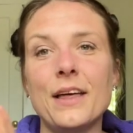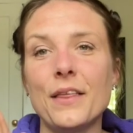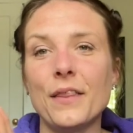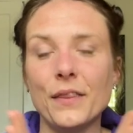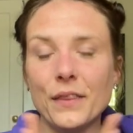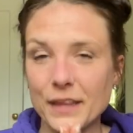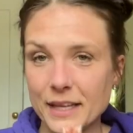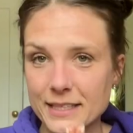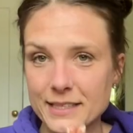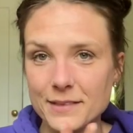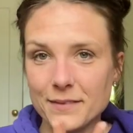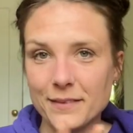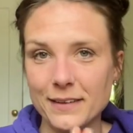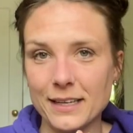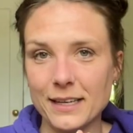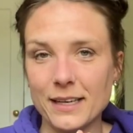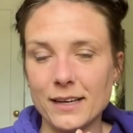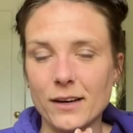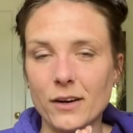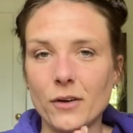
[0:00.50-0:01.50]
This
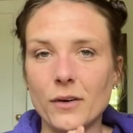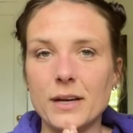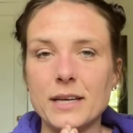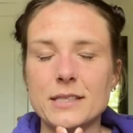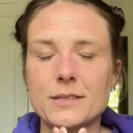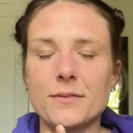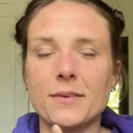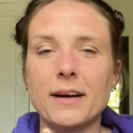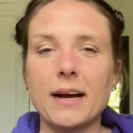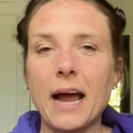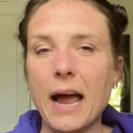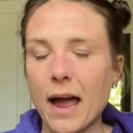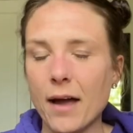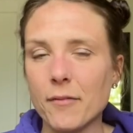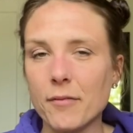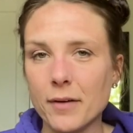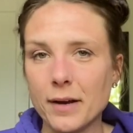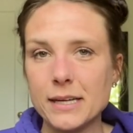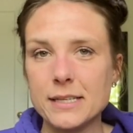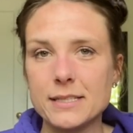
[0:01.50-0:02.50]
video is for
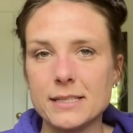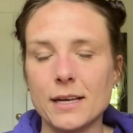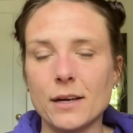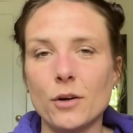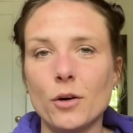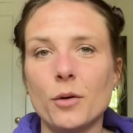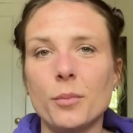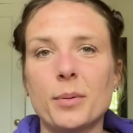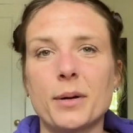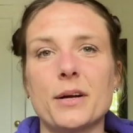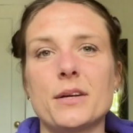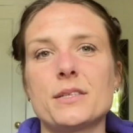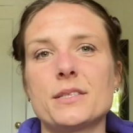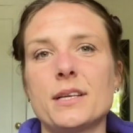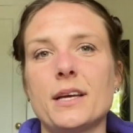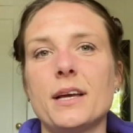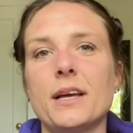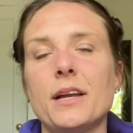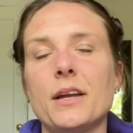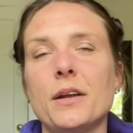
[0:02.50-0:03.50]
every single
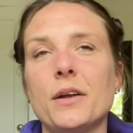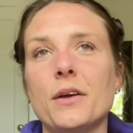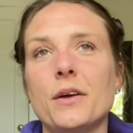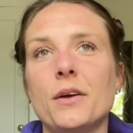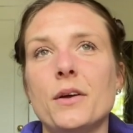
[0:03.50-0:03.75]
person